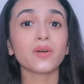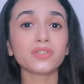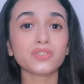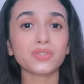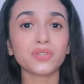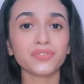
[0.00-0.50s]
and
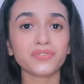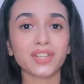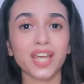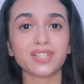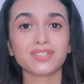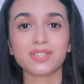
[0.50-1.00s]
also don't
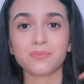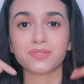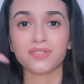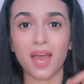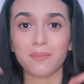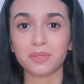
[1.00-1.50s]
forget to
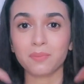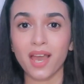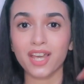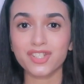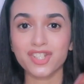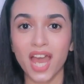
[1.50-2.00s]
subscribe to
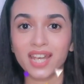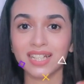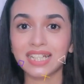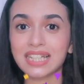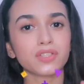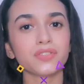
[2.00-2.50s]
my
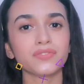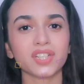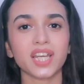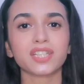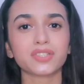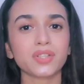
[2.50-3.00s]
channel also don't
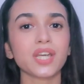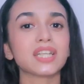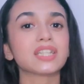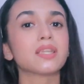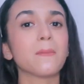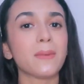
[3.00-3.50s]
forget to
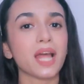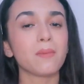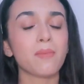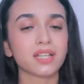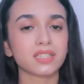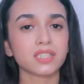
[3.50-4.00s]
hit the
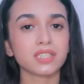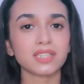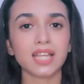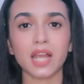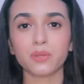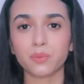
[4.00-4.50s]
bell
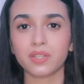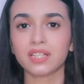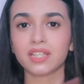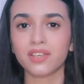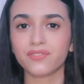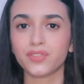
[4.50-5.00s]
button that
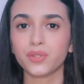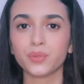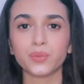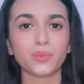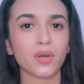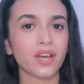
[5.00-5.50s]
will give
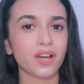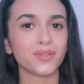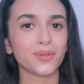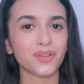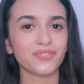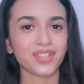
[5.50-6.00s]
you
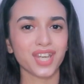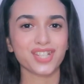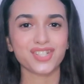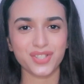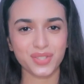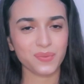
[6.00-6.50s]

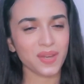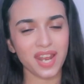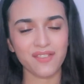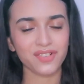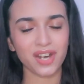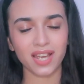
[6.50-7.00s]
notifications
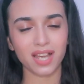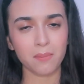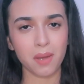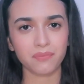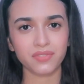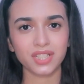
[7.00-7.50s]
whenever I
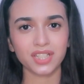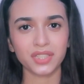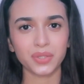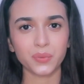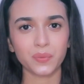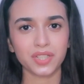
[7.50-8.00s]
come up with a
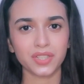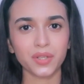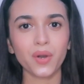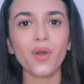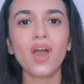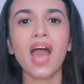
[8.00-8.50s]
new
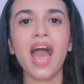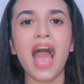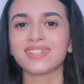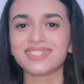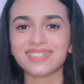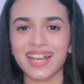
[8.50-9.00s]
video so
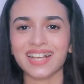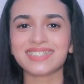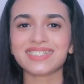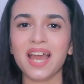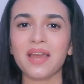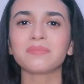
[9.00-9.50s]
until
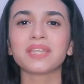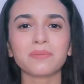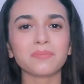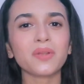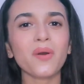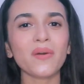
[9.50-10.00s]
next time
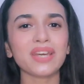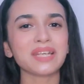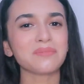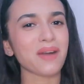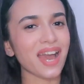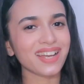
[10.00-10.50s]
keep
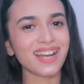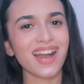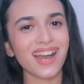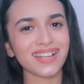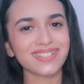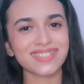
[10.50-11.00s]
blowing bye
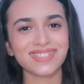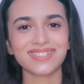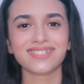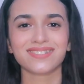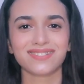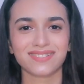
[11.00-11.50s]
guys